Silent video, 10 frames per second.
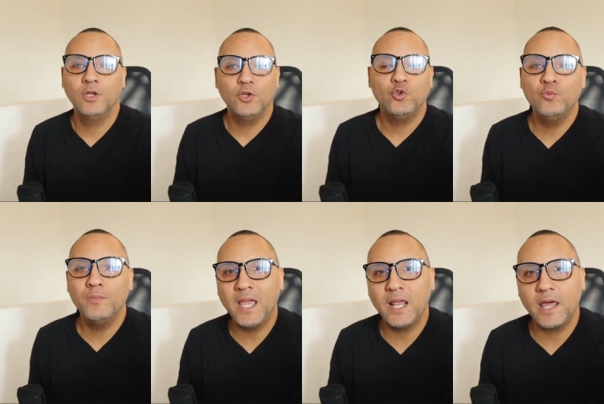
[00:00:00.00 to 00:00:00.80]
you
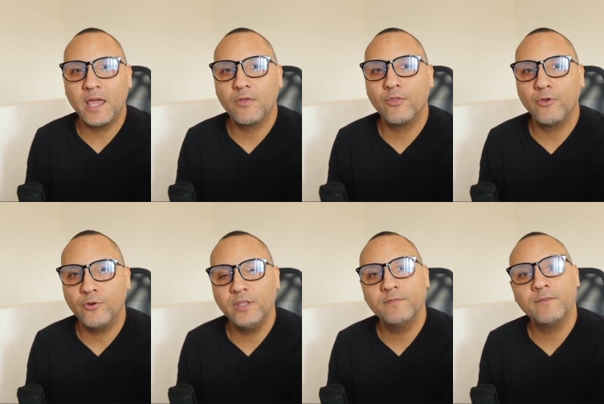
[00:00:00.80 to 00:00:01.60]
make like
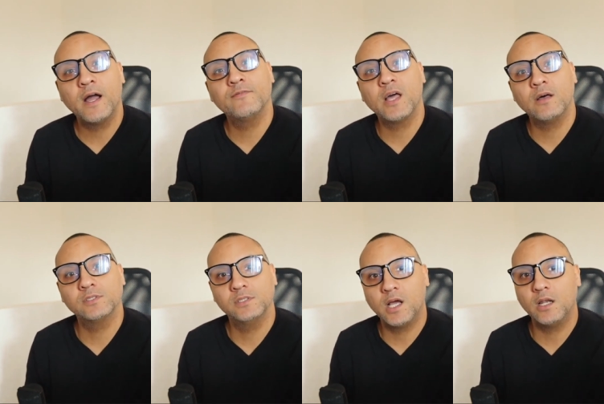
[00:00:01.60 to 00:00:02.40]

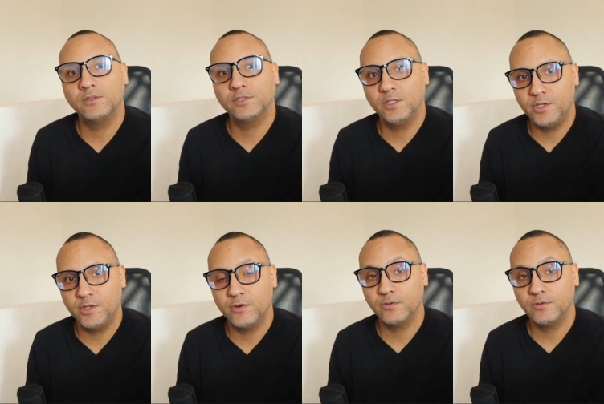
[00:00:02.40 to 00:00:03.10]
$35,000 a year.